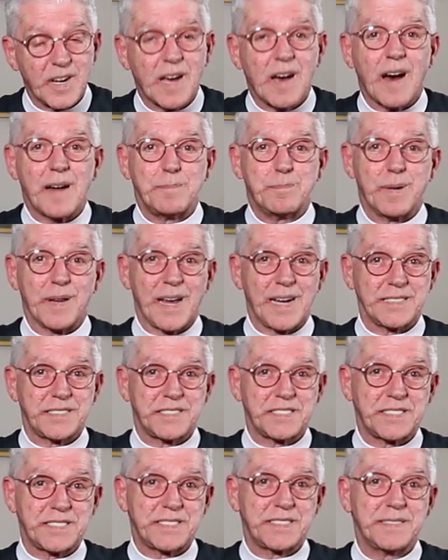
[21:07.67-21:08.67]
God
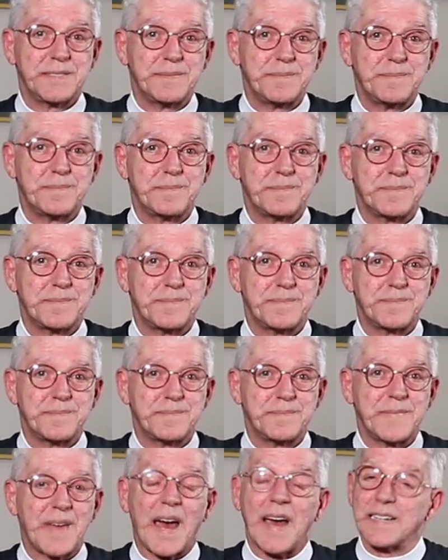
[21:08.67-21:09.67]
bless,
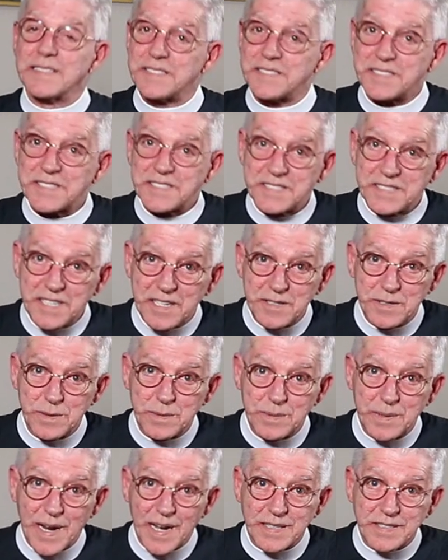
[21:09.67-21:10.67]
and see you
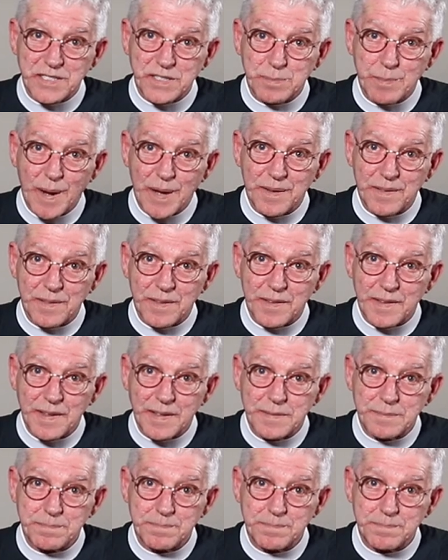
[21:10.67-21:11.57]
next month.